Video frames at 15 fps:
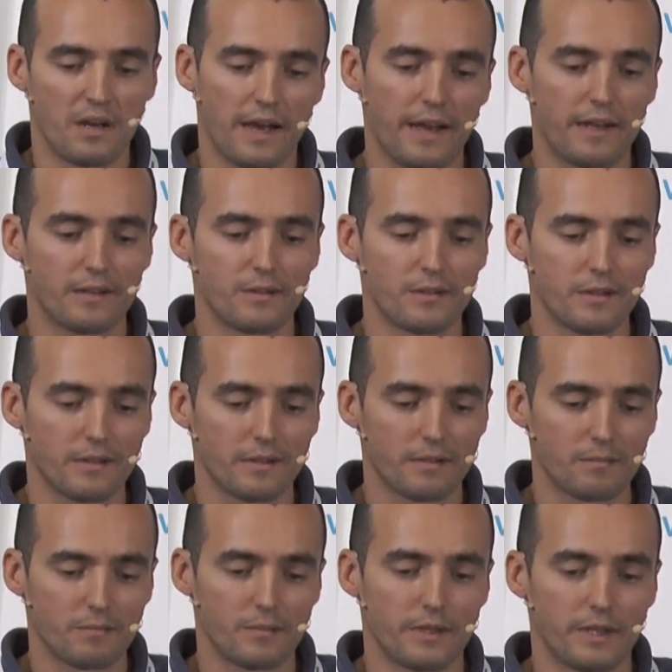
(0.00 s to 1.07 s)
and
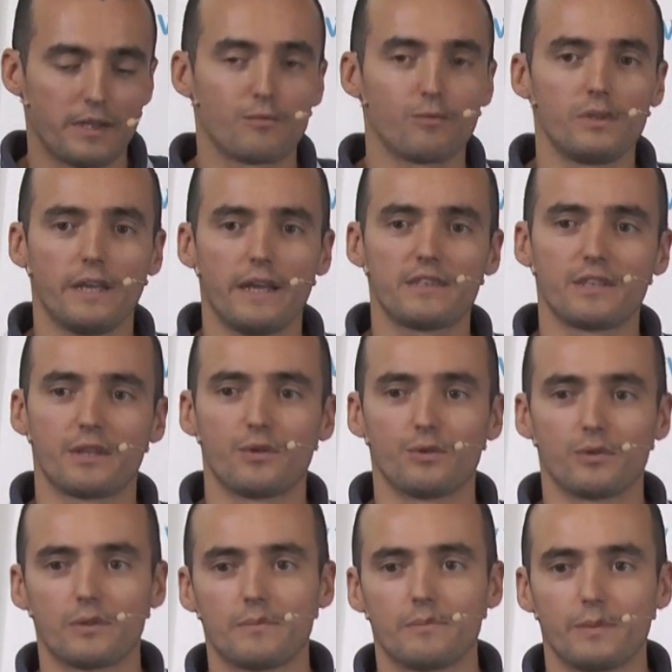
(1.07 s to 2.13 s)
it will
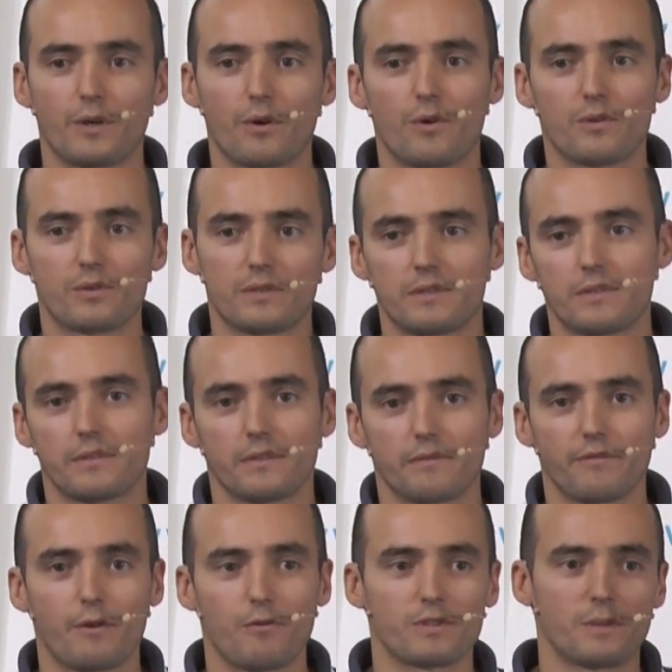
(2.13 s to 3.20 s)
execute, because
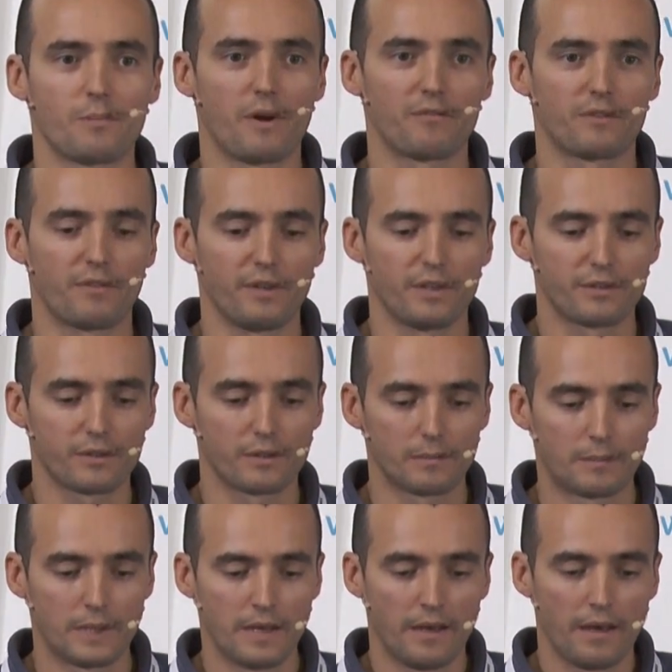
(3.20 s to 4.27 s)
there was a path traversal.